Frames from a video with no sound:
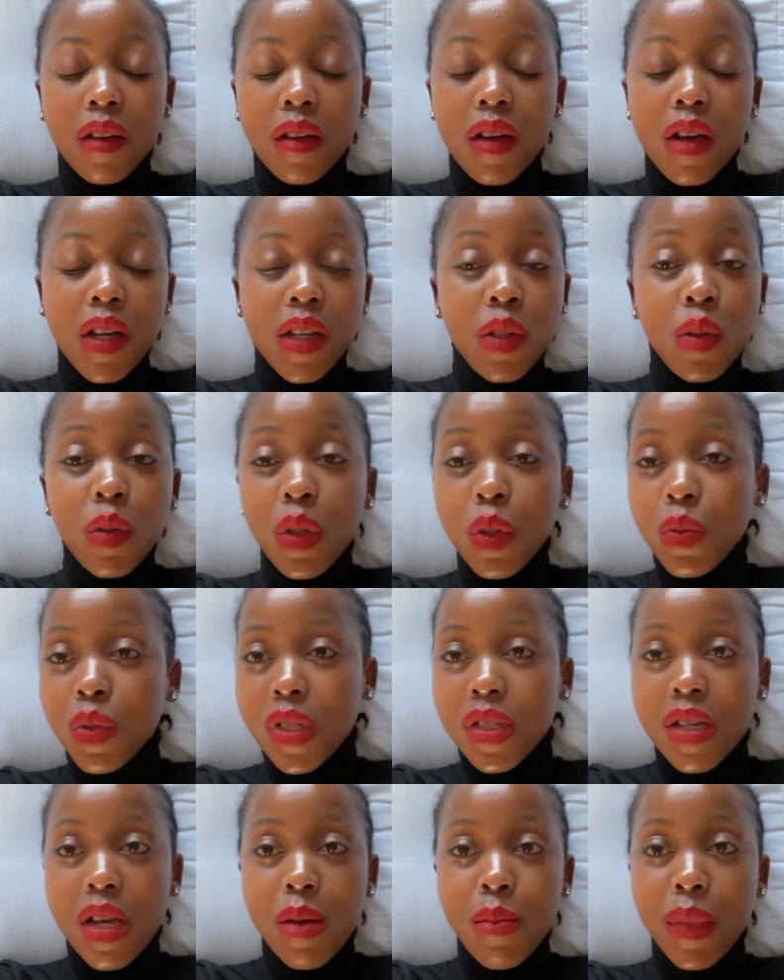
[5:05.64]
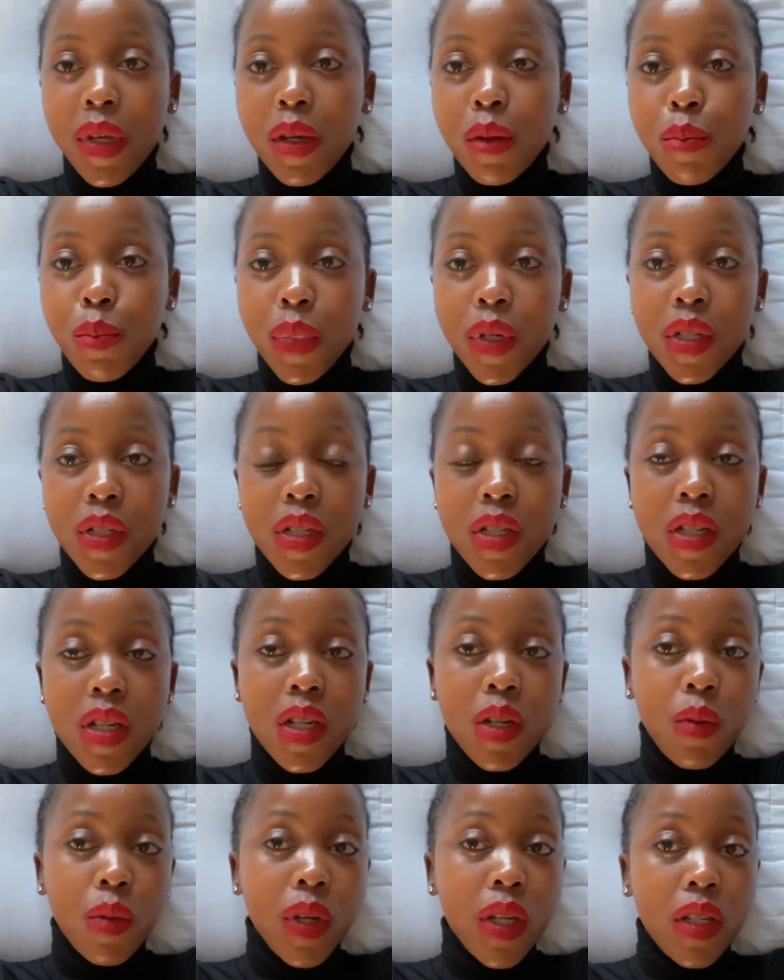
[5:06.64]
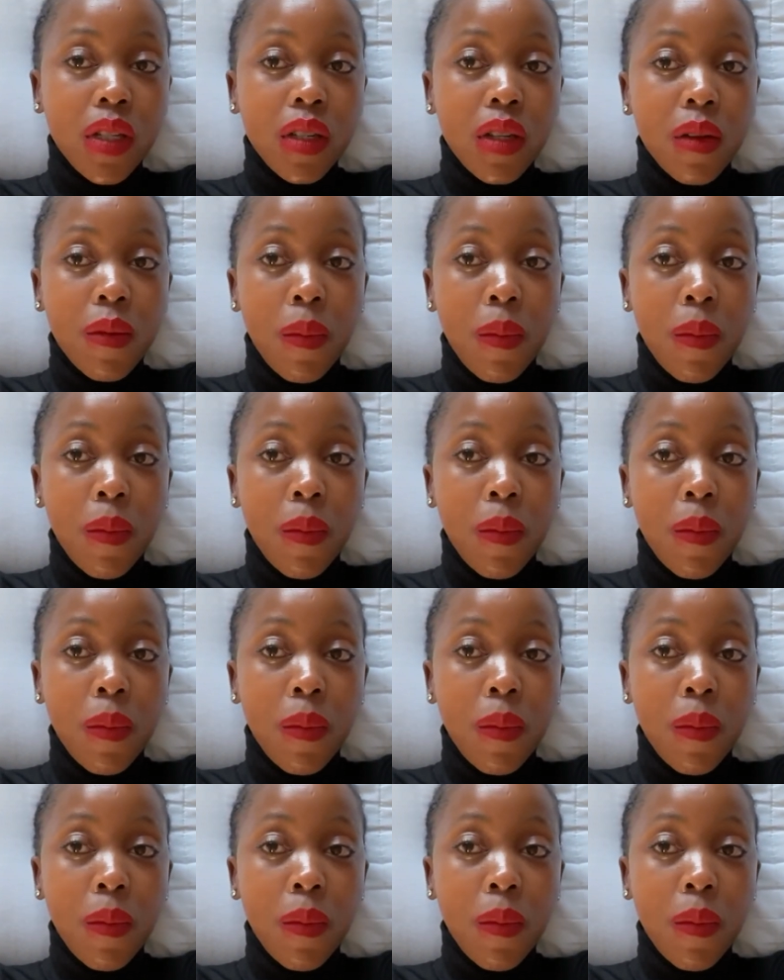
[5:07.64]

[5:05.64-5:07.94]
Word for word: I knew it was coming, but anyway,